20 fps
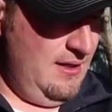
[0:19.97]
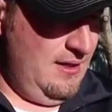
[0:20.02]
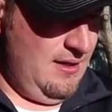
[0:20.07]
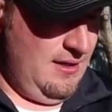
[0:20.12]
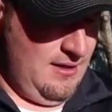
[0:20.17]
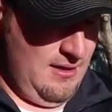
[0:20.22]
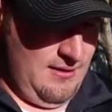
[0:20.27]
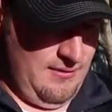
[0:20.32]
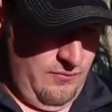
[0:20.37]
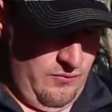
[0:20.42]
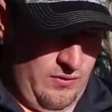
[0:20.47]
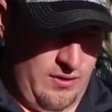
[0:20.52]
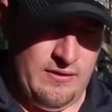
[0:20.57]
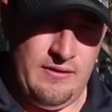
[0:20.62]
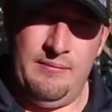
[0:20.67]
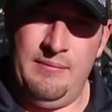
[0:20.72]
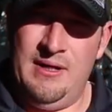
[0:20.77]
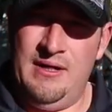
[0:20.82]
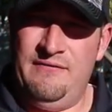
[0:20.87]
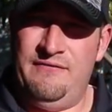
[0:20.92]
Uh, one
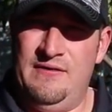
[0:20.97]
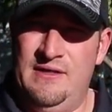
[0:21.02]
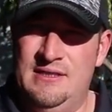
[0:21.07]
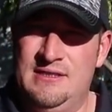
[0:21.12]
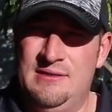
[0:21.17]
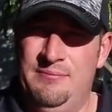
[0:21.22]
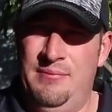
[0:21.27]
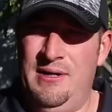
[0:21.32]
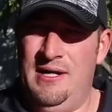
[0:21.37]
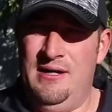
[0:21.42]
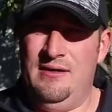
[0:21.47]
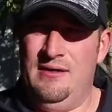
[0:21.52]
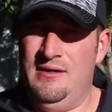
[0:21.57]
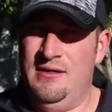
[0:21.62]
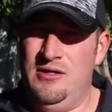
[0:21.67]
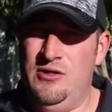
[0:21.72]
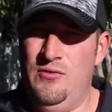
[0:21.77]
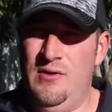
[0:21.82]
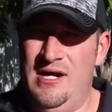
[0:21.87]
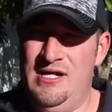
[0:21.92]
of the benefits of being
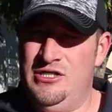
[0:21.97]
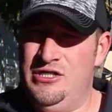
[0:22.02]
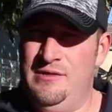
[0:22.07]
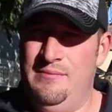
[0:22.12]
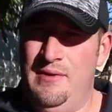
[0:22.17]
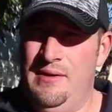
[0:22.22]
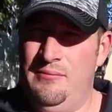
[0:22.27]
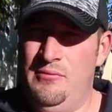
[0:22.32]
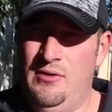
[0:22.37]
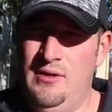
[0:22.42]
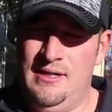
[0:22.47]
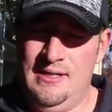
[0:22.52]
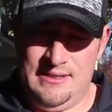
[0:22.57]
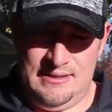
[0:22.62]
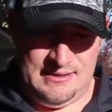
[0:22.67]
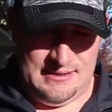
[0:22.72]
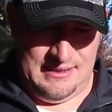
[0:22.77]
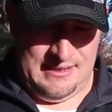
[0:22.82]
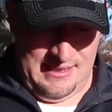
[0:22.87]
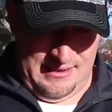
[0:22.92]
a UAG member
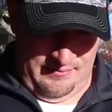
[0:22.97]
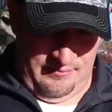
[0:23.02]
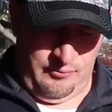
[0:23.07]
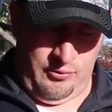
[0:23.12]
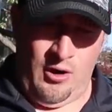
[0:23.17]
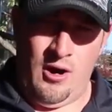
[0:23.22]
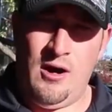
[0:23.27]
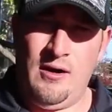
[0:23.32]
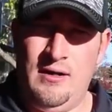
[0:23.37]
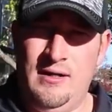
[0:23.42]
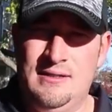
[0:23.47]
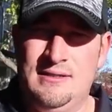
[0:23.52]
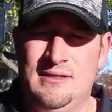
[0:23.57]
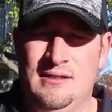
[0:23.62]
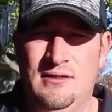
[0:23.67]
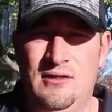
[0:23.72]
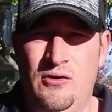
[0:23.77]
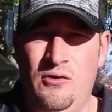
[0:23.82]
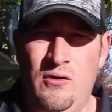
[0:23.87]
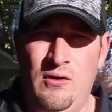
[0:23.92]
is getting products
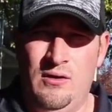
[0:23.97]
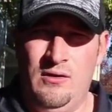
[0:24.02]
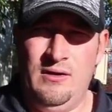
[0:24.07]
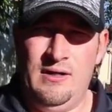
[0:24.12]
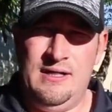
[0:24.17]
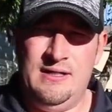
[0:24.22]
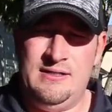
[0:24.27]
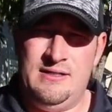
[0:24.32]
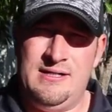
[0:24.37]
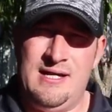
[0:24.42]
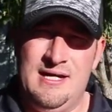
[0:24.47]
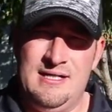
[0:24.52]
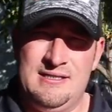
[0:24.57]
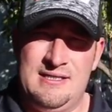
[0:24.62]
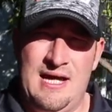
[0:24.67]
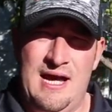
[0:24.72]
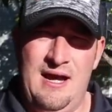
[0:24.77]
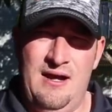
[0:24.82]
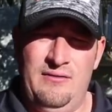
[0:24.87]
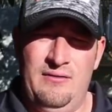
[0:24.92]
a little early to
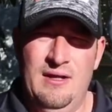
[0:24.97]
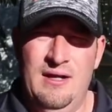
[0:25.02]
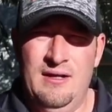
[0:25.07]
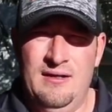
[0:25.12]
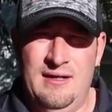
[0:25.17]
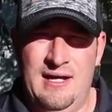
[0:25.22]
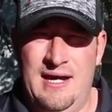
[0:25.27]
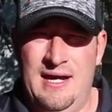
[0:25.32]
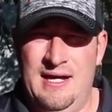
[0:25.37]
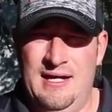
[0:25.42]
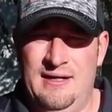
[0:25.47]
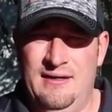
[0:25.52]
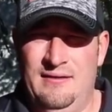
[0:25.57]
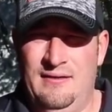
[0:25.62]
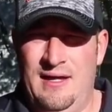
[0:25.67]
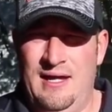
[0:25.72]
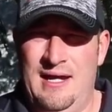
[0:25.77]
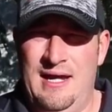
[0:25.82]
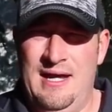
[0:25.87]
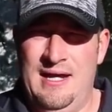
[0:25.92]
test out and
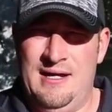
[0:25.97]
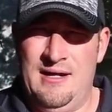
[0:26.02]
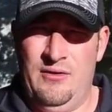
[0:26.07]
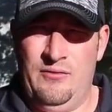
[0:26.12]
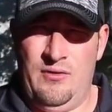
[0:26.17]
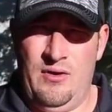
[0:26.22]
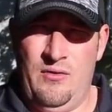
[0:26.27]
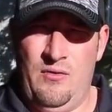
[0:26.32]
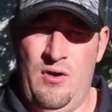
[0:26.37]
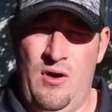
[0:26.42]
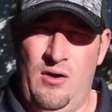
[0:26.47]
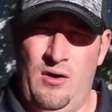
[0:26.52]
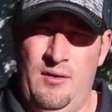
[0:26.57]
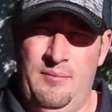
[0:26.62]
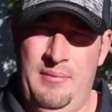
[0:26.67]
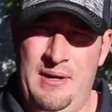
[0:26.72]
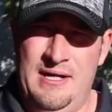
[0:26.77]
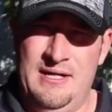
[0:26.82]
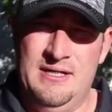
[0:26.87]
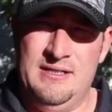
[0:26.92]
let Echo know our
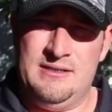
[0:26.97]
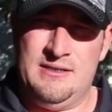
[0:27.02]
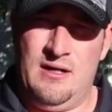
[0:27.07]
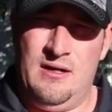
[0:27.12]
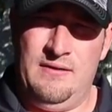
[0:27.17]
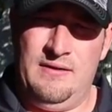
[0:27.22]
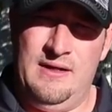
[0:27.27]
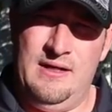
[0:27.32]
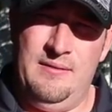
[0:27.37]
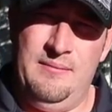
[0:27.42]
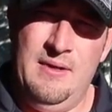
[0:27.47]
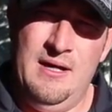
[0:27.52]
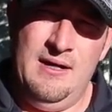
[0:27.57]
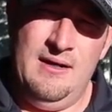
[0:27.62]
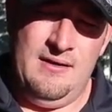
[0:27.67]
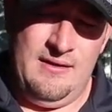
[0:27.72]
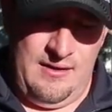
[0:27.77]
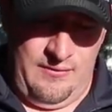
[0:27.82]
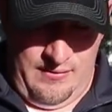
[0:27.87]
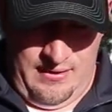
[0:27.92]
opinions on them.
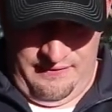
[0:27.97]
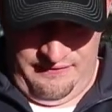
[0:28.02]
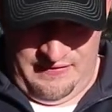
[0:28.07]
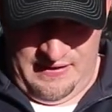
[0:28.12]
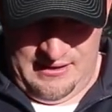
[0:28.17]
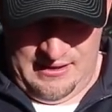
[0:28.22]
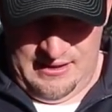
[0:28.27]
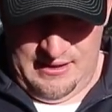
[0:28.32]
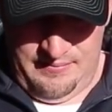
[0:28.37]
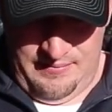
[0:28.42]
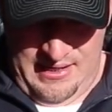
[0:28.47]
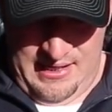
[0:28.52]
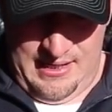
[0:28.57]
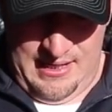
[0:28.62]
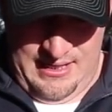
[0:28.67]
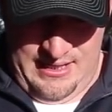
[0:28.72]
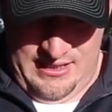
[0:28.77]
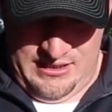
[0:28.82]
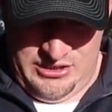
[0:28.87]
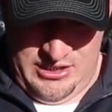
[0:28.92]
That way if they need to
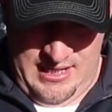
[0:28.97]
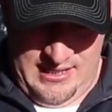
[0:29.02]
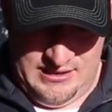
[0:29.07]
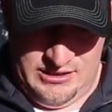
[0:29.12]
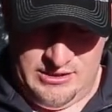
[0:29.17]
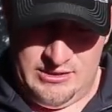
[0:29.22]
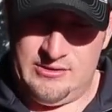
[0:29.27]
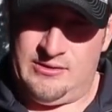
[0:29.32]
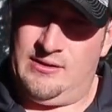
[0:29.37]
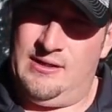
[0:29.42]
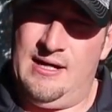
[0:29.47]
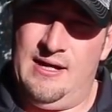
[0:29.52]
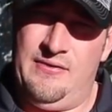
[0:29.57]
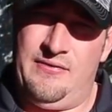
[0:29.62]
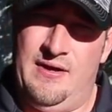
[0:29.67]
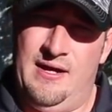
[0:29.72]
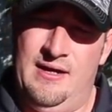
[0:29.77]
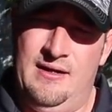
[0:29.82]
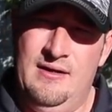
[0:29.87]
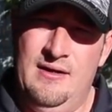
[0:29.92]
make any changes or
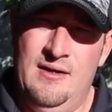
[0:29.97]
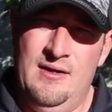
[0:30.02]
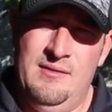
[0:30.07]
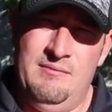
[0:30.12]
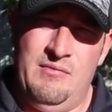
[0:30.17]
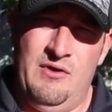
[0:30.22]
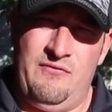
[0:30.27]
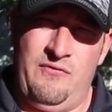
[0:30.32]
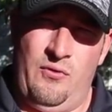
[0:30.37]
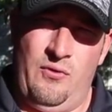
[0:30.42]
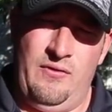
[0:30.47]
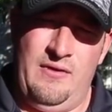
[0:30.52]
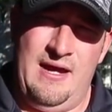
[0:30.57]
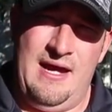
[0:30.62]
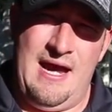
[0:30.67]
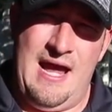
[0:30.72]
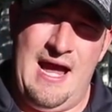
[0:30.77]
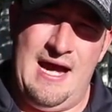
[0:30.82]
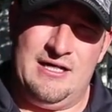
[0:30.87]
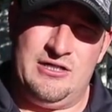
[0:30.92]
anything before
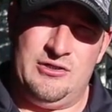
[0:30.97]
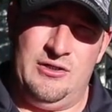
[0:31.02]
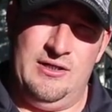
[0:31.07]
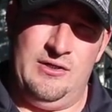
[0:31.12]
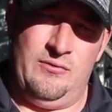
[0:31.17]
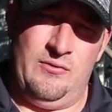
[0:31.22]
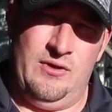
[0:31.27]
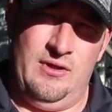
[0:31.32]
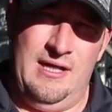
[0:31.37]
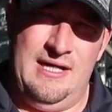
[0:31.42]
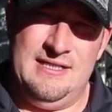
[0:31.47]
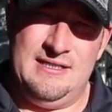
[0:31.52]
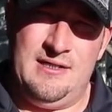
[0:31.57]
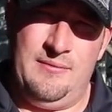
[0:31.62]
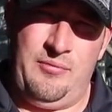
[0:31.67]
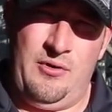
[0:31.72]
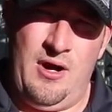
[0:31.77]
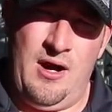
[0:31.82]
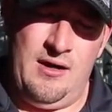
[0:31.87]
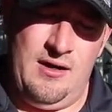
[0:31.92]
they actually release
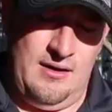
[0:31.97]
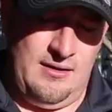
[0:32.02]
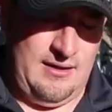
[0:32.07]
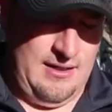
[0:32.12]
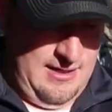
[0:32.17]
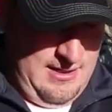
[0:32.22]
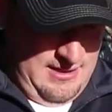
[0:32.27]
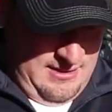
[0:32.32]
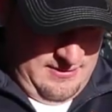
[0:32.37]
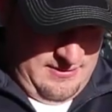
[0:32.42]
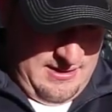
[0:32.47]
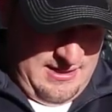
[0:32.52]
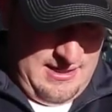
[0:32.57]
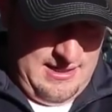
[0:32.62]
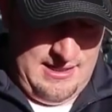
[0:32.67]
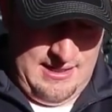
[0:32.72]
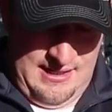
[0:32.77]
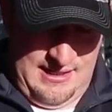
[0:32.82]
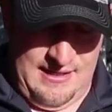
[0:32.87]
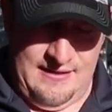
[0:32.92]
the product,
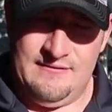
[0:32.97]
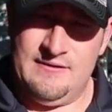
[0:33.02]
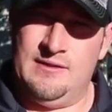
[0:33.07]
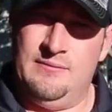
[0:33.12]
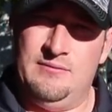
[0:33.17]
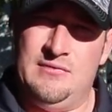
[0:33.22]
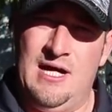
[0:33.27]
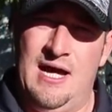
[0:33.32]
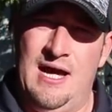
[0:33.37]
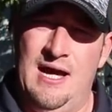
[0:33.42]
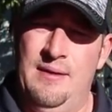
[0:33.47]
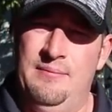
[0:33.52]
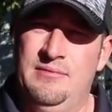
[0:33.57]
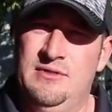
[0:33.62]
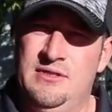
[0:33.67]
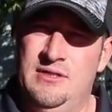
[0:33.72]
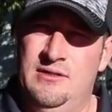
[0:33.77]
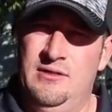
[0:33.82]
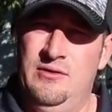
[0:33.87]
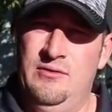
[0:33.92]
then it gives them time
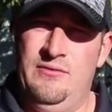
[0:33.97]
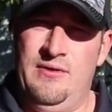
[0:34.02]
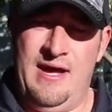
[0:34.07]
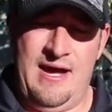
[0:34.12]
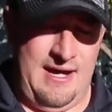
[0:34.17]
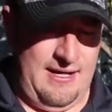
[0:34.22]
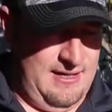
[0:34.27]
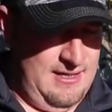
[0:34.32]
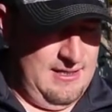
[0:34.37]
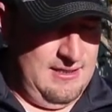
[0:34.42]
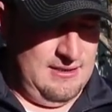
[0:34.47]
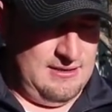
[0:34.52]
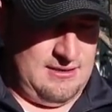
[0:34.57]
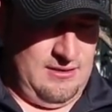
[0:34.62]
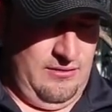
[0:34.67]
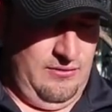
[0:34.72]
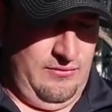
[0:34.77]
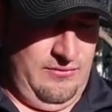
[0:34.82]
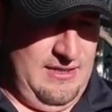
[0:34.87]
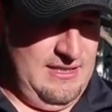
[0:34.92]
to do that.
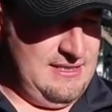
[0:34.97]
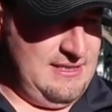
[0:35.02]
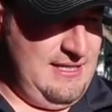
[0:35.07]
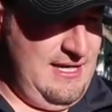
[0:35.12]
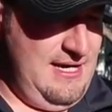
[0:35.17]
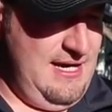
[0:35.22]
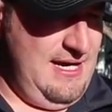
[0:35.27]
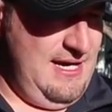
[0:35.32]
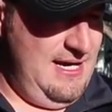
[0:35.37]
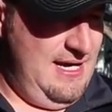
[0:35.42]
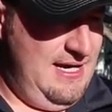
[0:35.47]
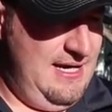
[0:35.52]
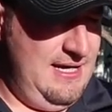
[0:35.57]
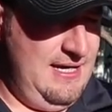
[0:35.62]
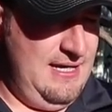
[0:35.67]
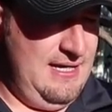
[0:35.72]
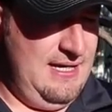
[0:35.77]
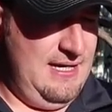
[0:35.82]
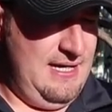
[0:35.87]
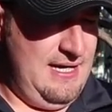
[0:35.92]
So this thing
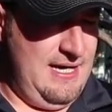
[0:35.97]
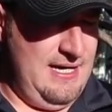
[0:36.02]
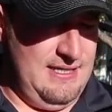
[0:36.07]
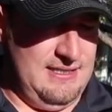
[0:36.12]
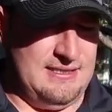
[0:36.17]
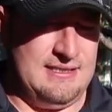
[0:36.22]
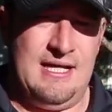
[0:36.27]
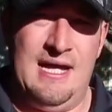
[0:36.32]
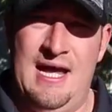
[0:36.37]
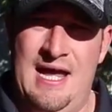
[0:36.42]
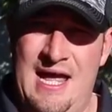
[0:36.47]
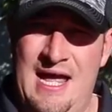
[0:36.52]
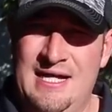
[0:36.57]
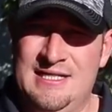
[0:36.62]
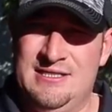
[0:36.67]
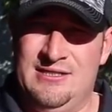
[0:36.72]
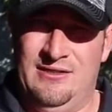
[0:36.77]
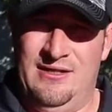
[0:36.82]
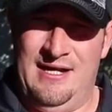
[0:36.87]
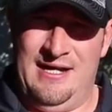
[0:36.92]
is
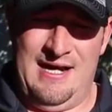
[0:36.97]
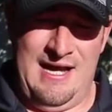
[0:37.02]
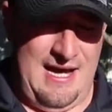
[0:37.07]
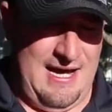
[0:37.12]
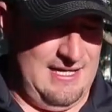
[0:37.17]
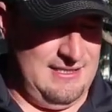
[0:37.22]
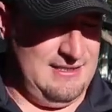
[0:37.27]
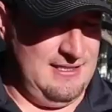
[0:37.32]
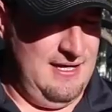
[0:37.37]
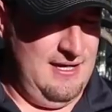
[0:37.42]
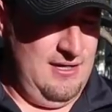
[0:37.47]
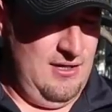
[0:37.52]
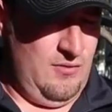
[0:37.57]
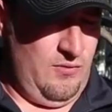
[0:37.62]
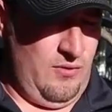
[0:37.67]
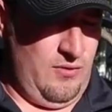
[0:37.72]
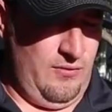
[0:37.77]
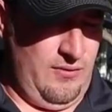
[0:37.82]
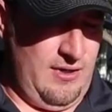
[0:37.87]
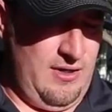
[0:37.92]
excellent guys
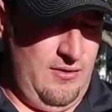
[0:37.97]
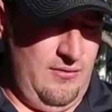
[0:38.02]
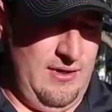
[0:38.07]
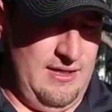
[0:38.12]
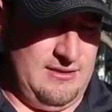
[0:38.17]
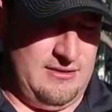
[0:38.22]
we're going to go